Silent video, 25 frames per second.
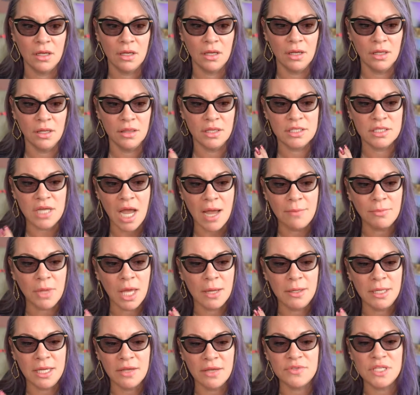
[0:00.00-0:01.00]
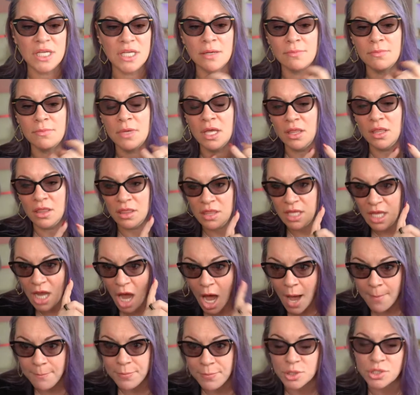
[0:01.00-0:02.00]
The timeline gives him the
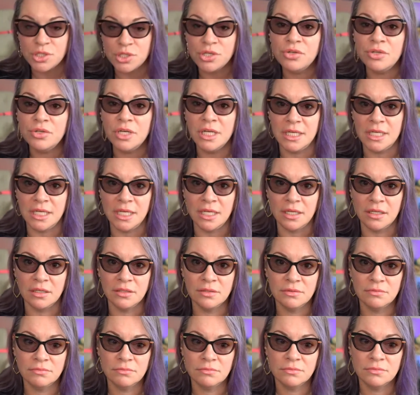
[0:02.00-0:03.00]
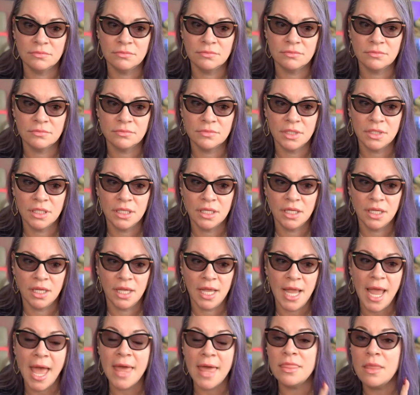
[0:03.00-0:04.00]
opportunity
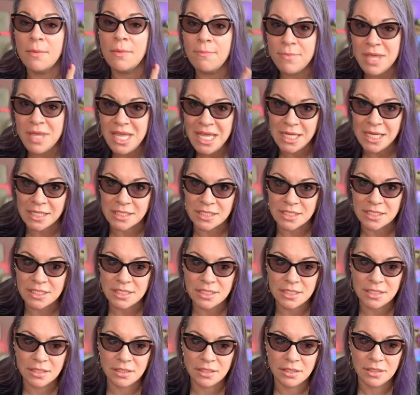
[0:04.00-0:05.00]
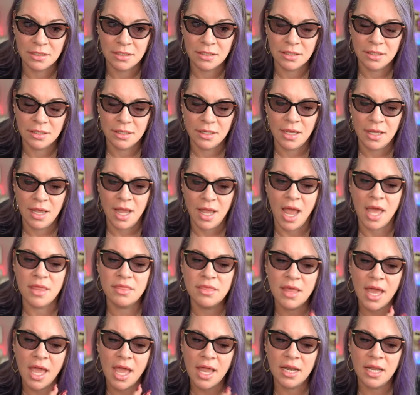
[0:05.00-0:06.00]
and the means. And
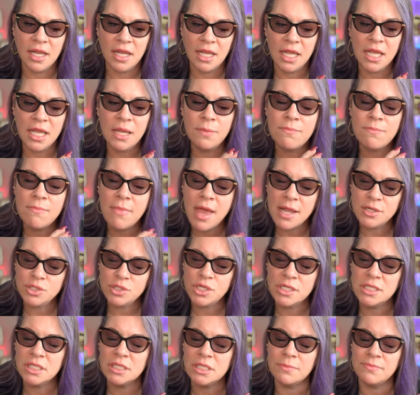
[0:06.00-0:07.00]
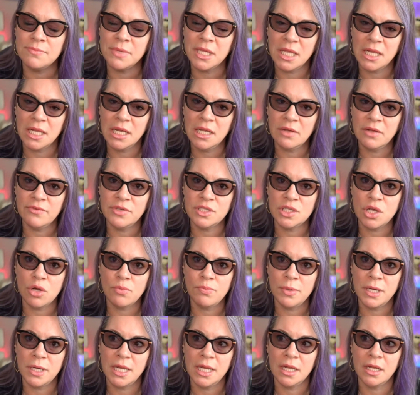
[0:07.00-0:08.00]
then he mentioned at the beginning of his
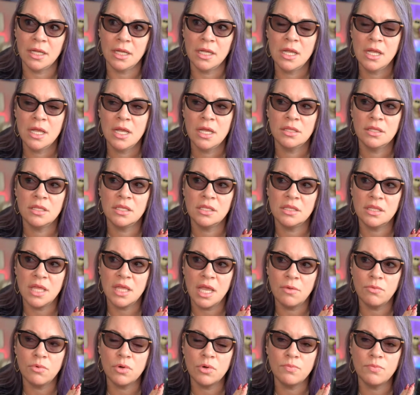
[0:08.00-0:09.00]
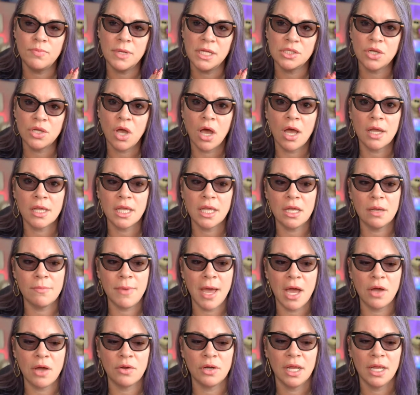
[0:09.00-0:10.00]
opening that they will be talking
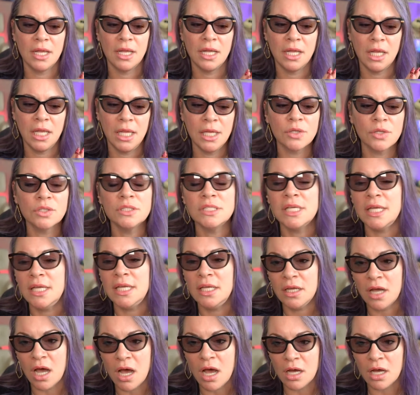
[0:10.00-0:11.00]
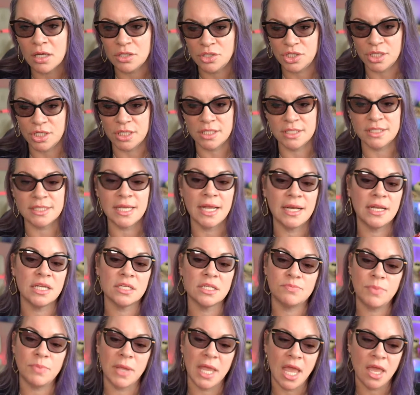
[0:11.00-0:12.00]
about guilty conscience and his
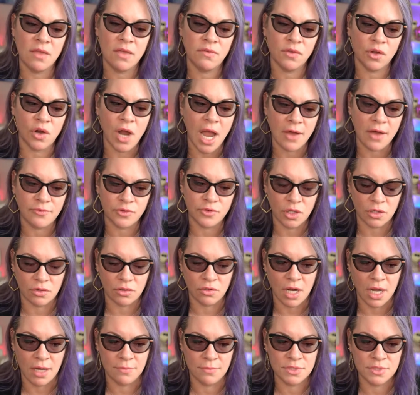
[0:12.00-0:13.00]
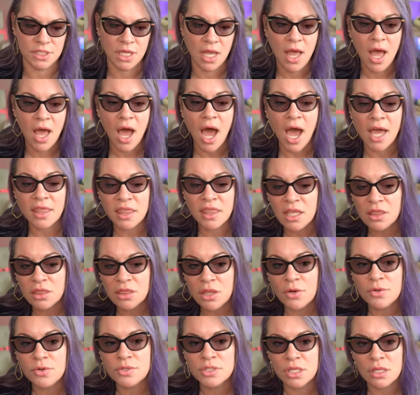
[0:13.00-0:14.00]
behavior after the crimes. I think
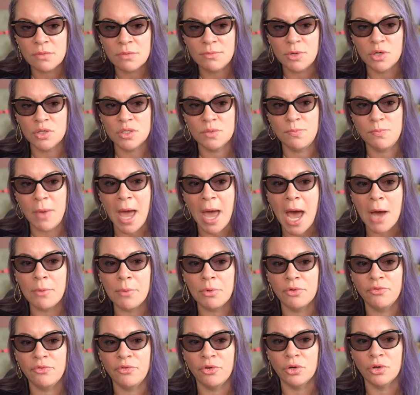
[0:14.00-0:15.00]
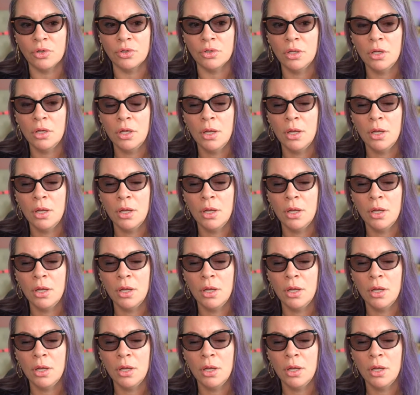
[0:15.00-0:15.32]
those are the most powerful